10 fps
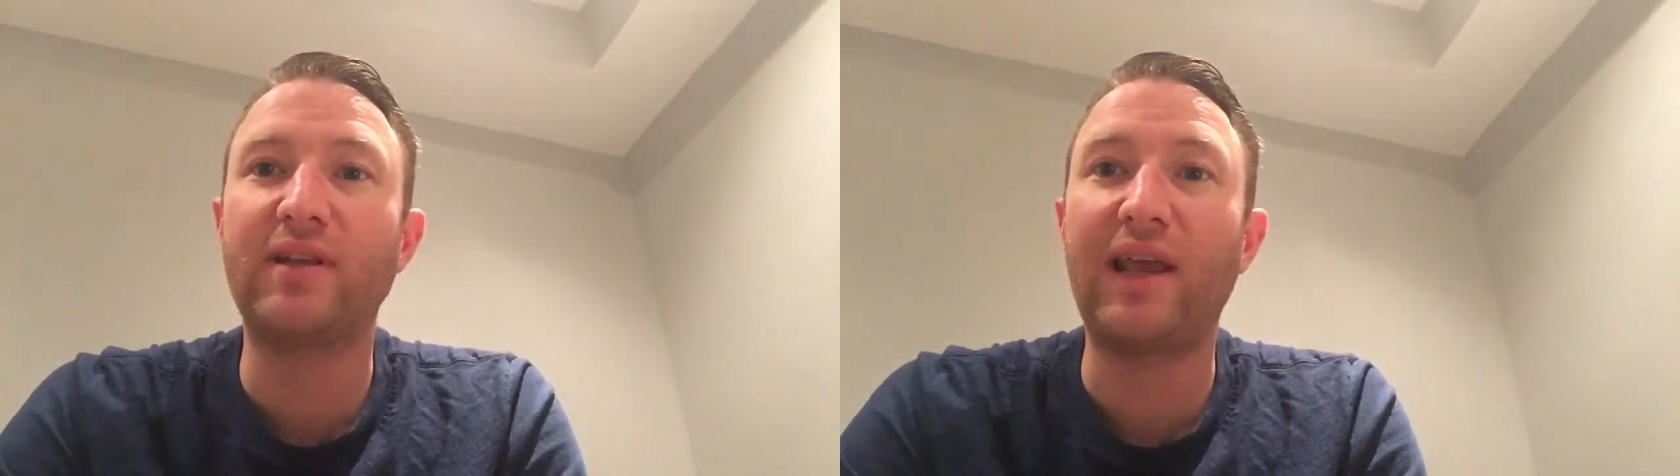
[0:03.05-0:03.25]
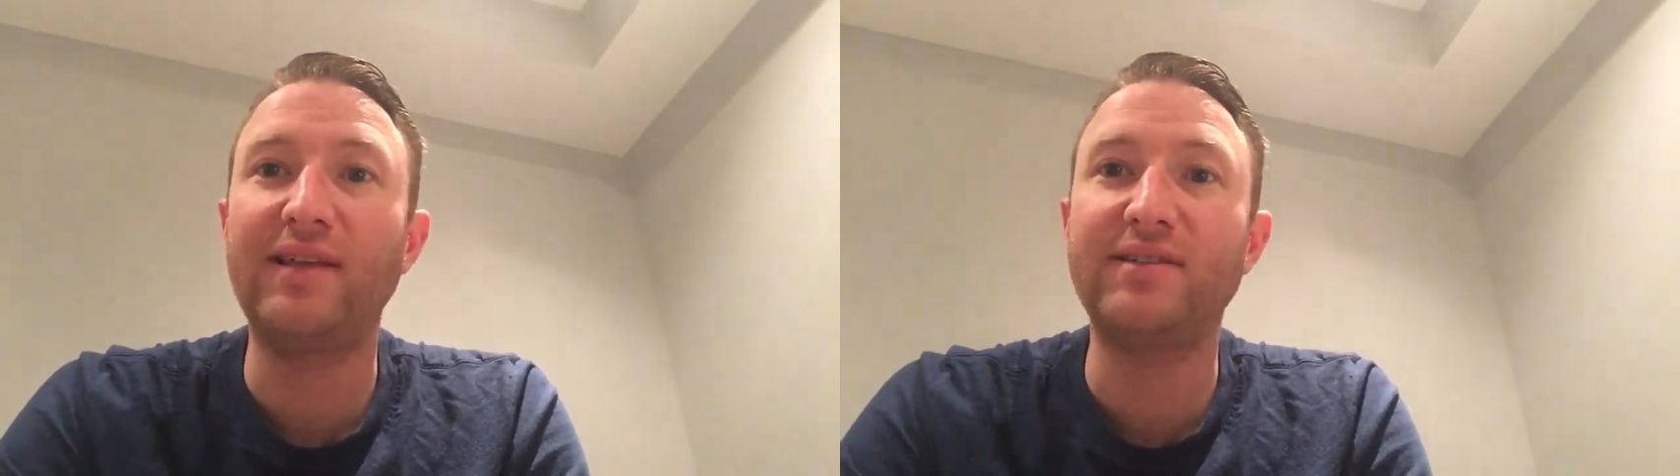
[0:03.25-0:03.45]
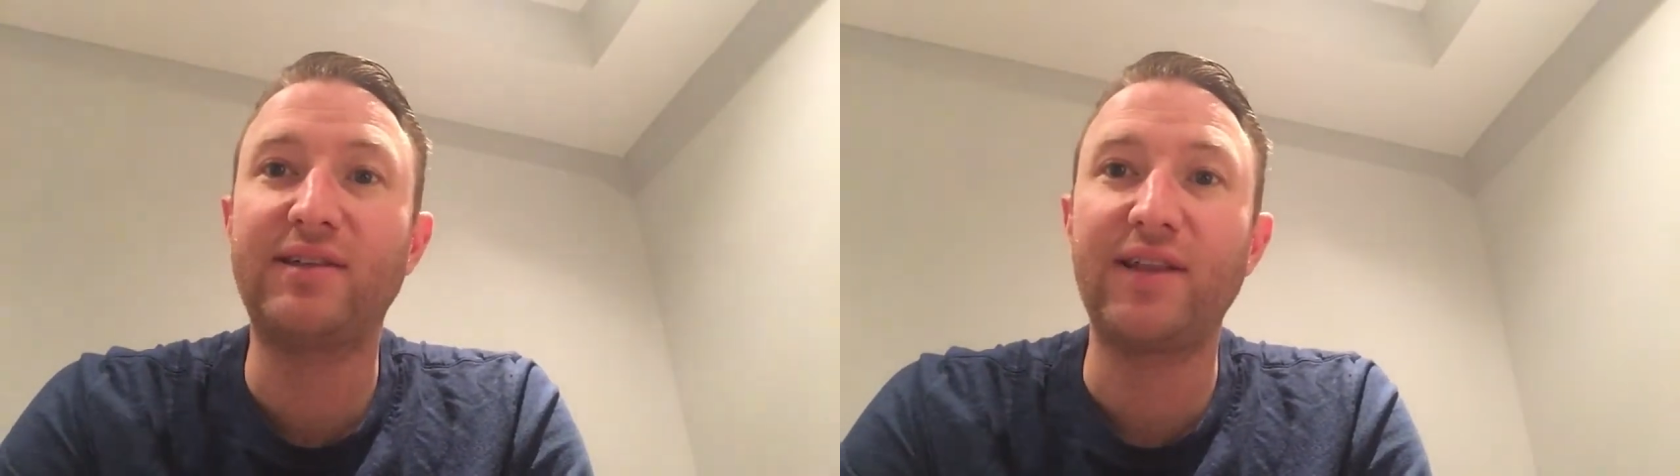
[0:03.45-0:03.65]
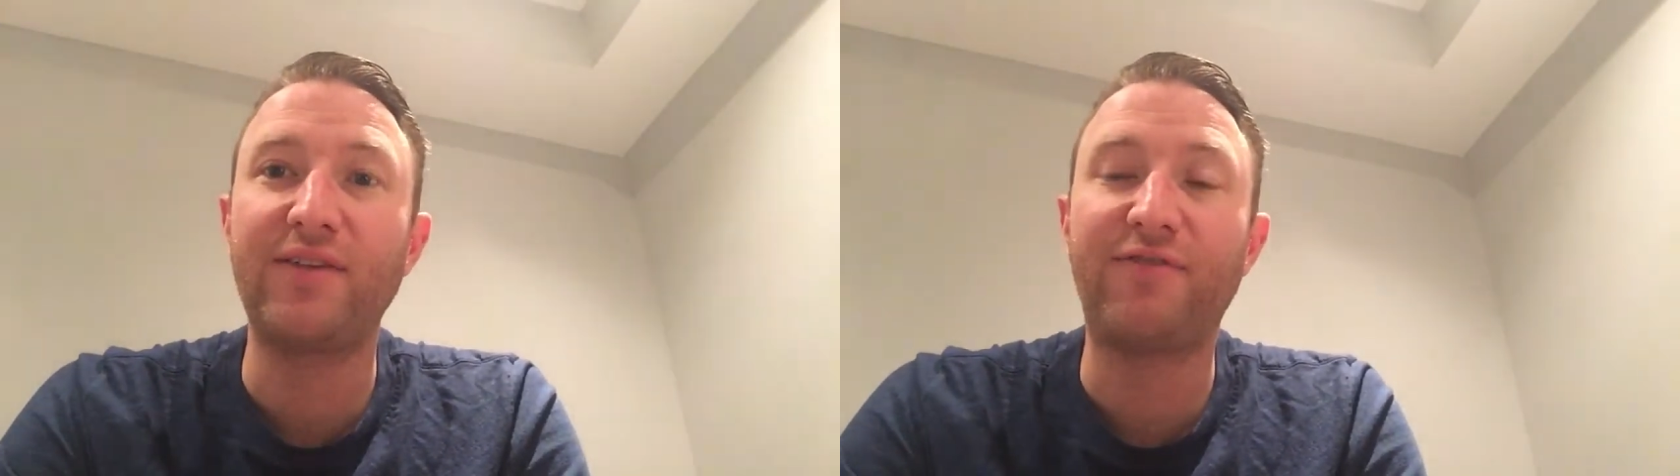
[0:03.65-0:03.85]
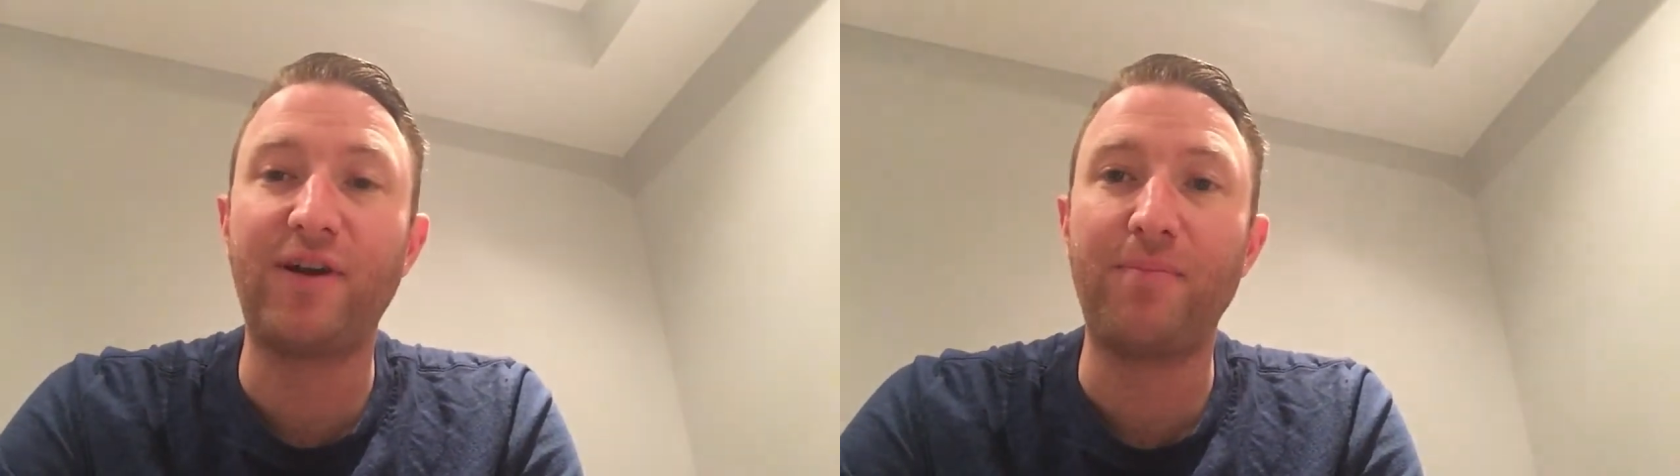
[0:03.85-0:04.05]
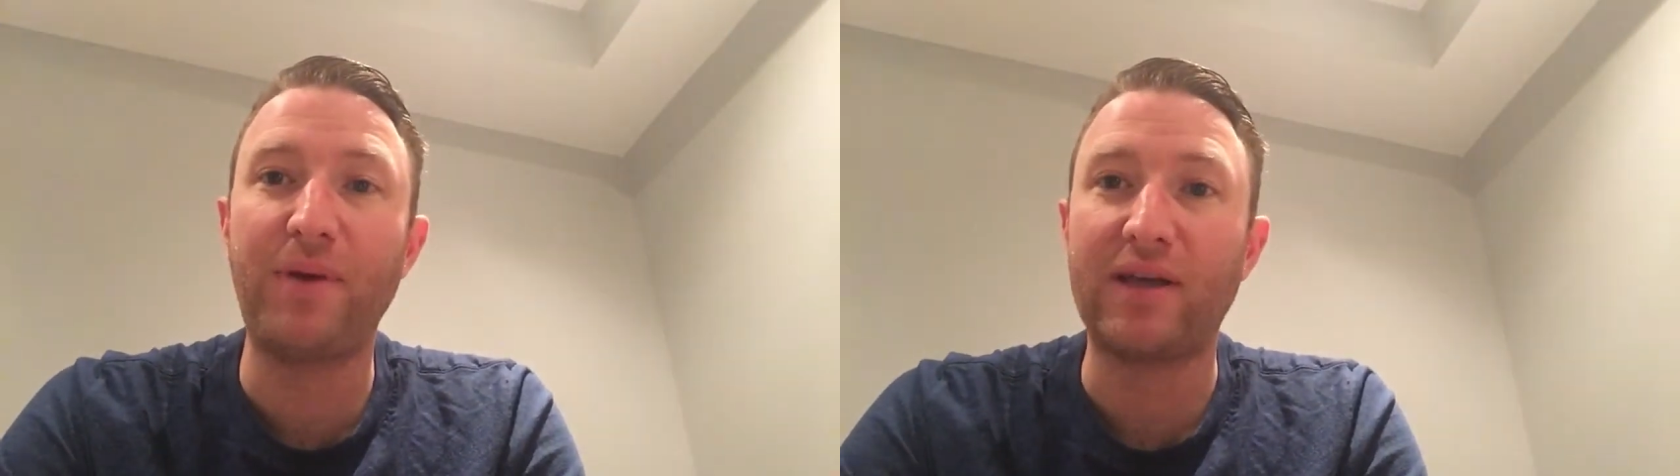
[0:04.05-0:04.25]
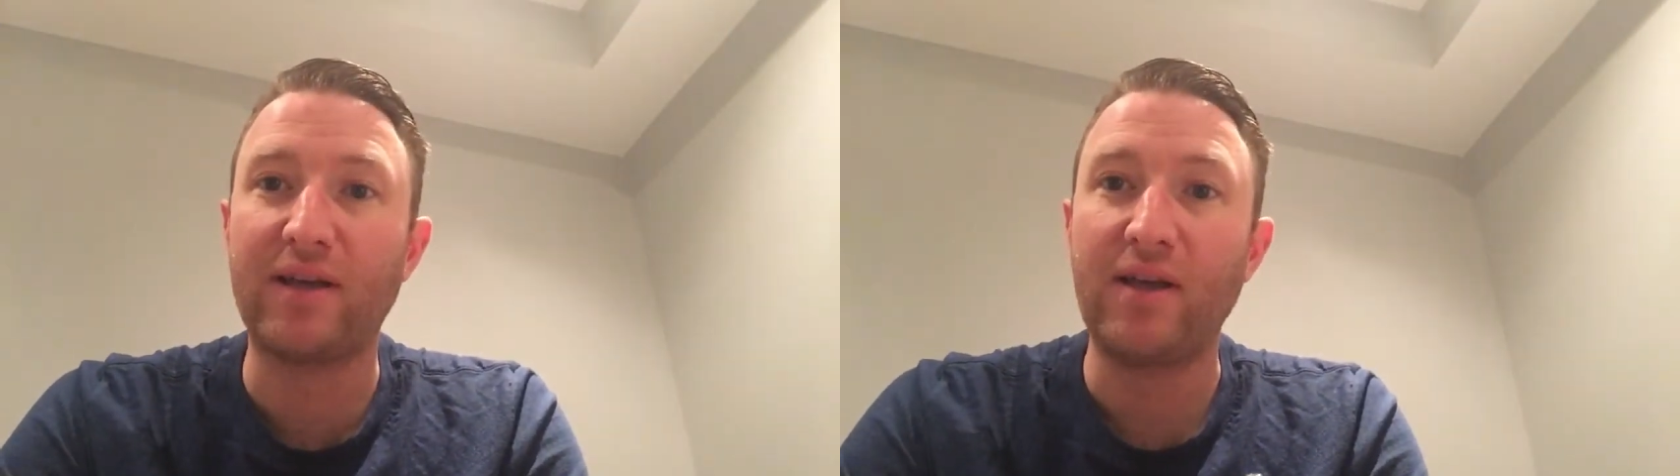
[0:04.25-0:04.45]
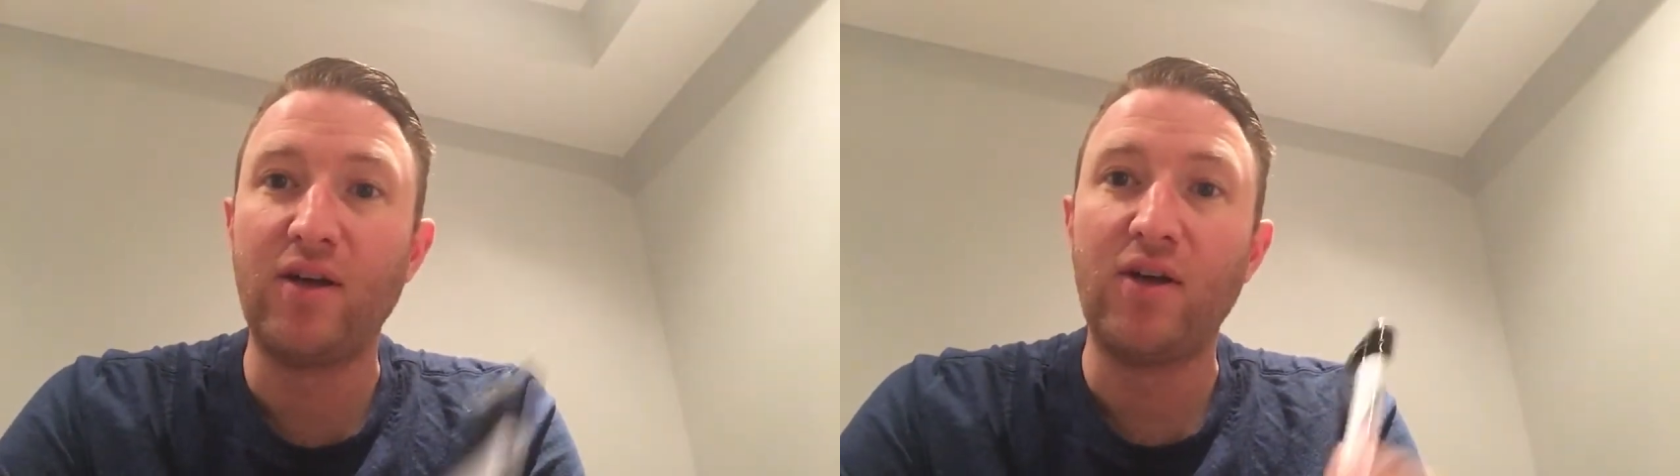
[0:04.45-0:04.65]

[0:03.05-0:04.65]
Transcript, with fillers: today's daily free pick.